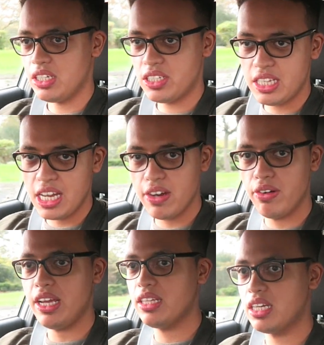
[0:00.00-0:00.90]
the
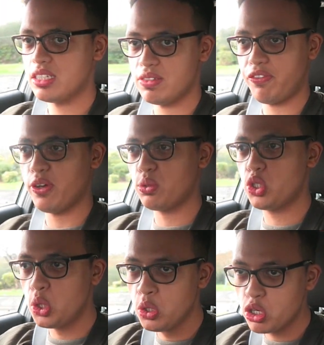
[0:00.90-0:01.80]
steering doesn't feel
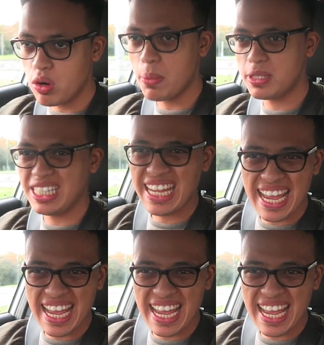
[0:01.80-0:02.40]
too corrupted.